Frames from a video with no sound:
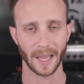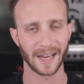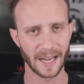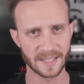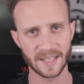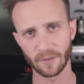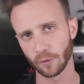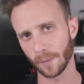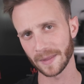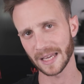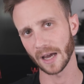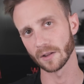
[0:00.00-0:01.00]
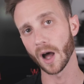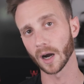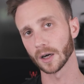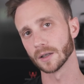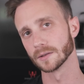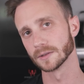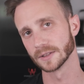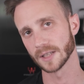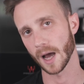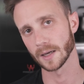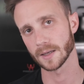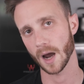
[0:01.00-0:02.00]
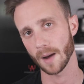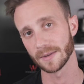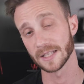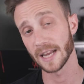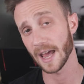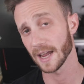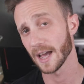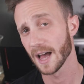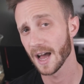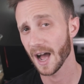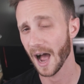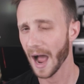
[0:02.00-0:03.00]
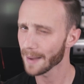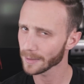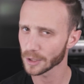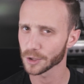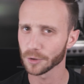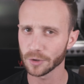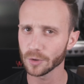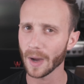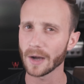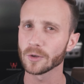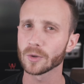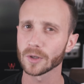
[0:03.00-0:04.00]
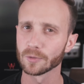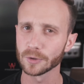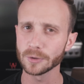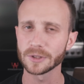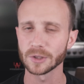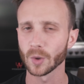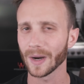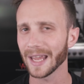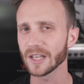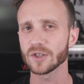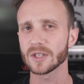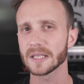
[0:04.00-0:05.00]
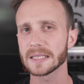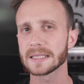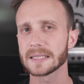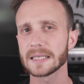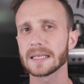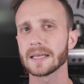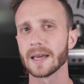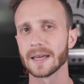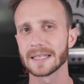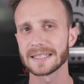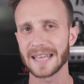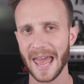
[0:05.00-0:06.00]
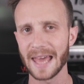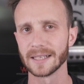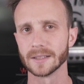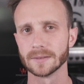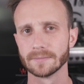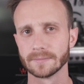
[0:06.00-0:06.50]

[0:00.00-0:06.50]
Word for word: Hey guys, David from theunlocker.com, and today I'm going to show you how you can root your HTC 10.